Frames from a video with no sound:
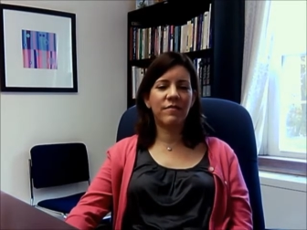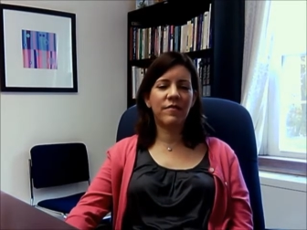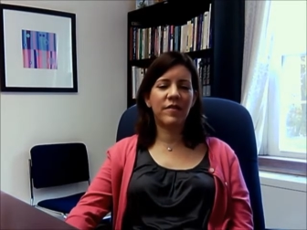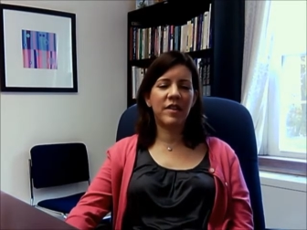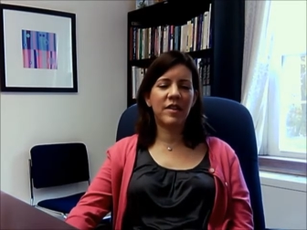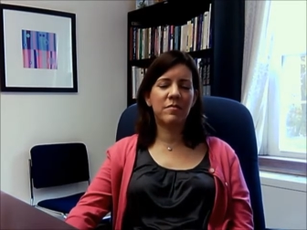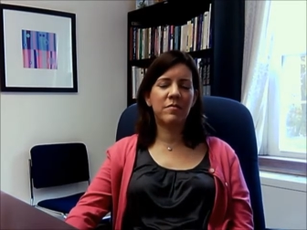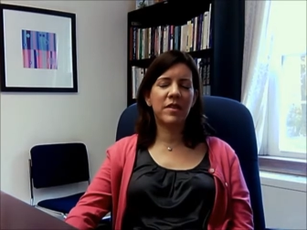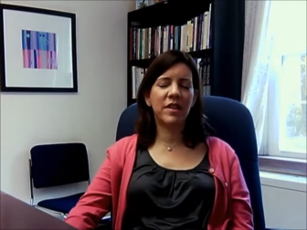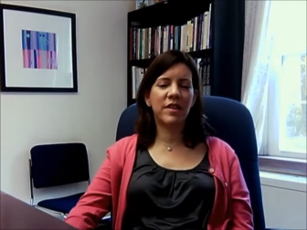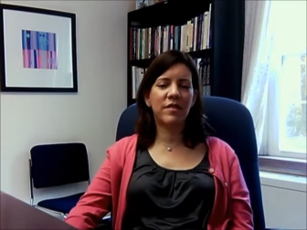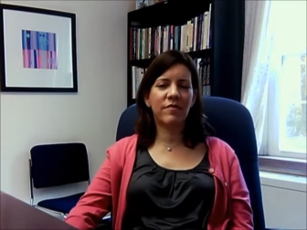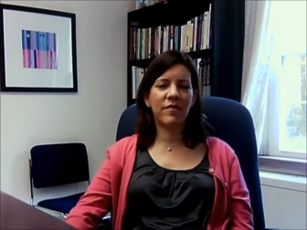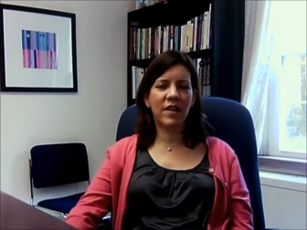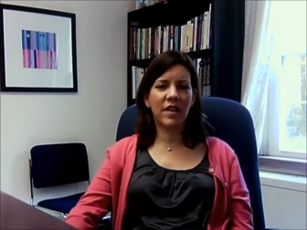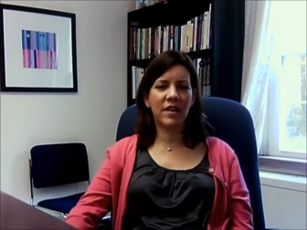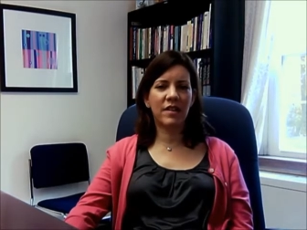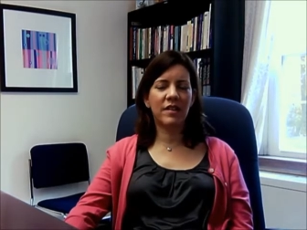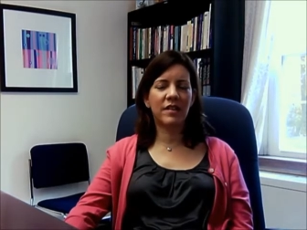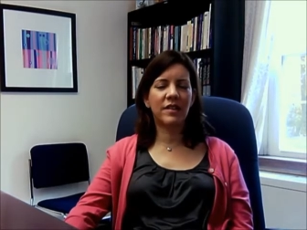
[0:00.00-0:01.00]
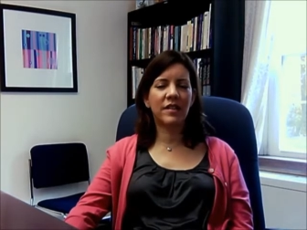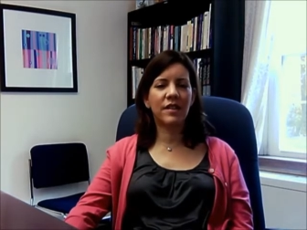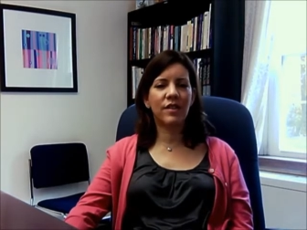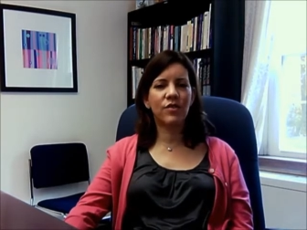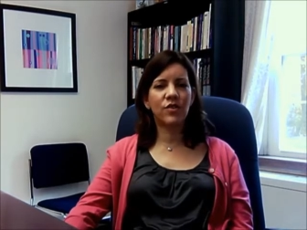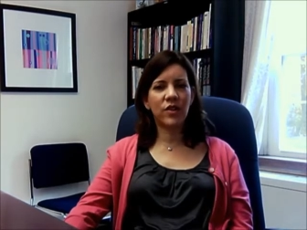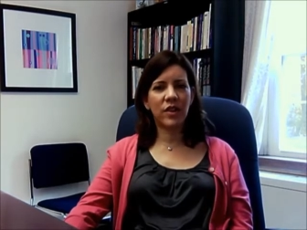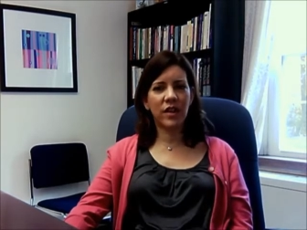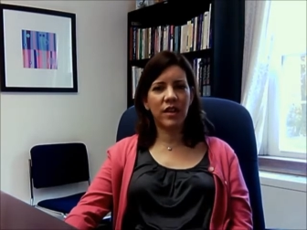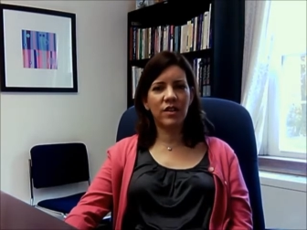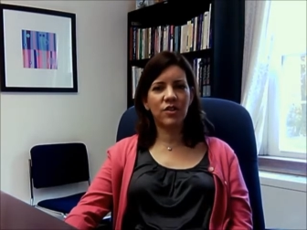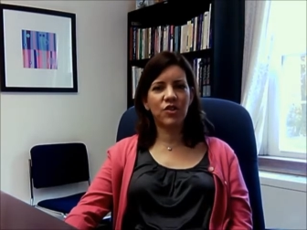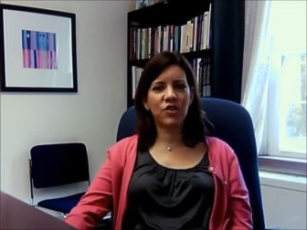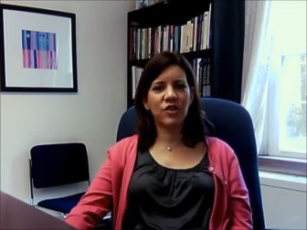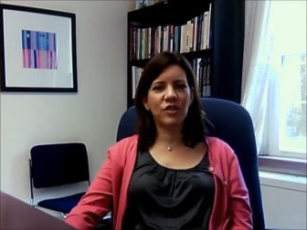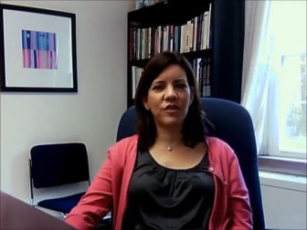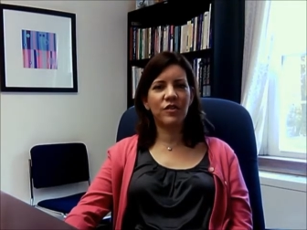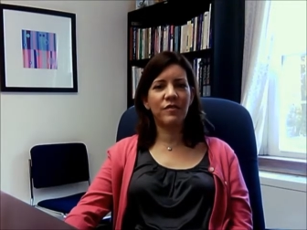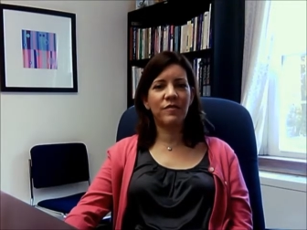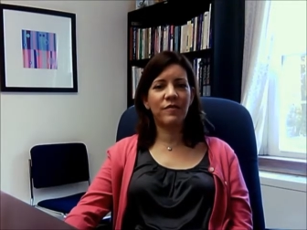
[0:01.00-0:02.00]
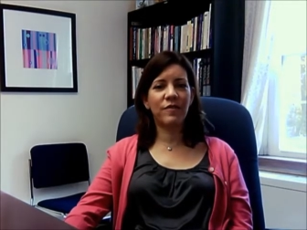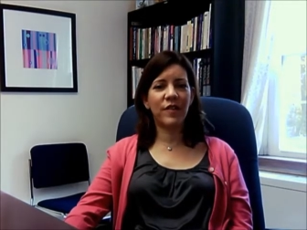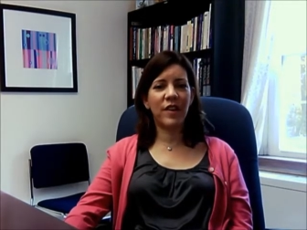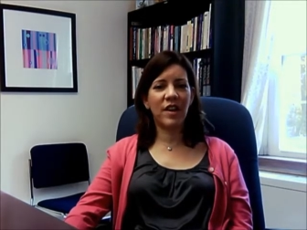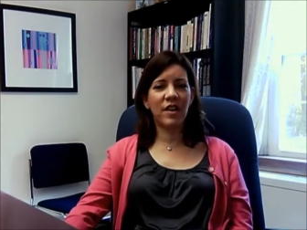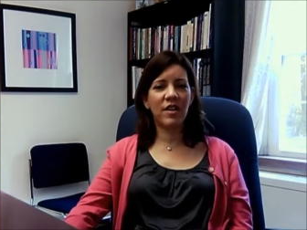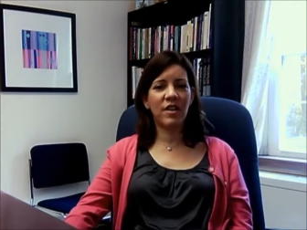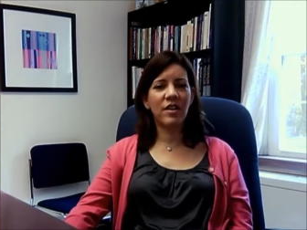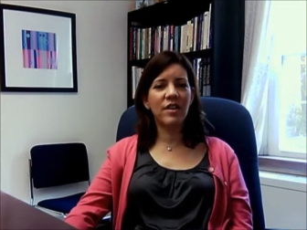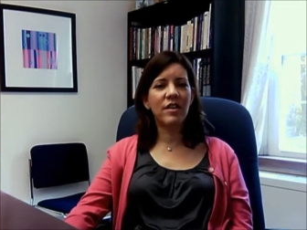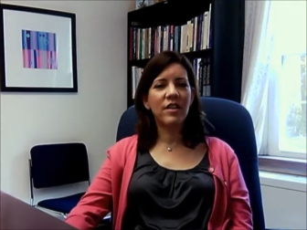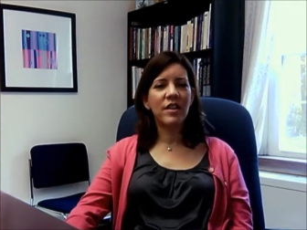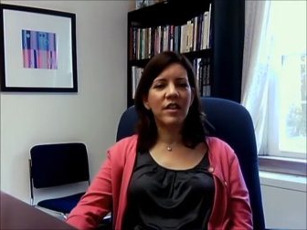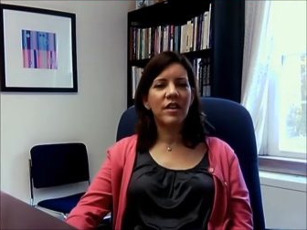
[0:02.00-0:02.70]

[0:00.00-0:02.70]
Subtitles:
family violence educational fair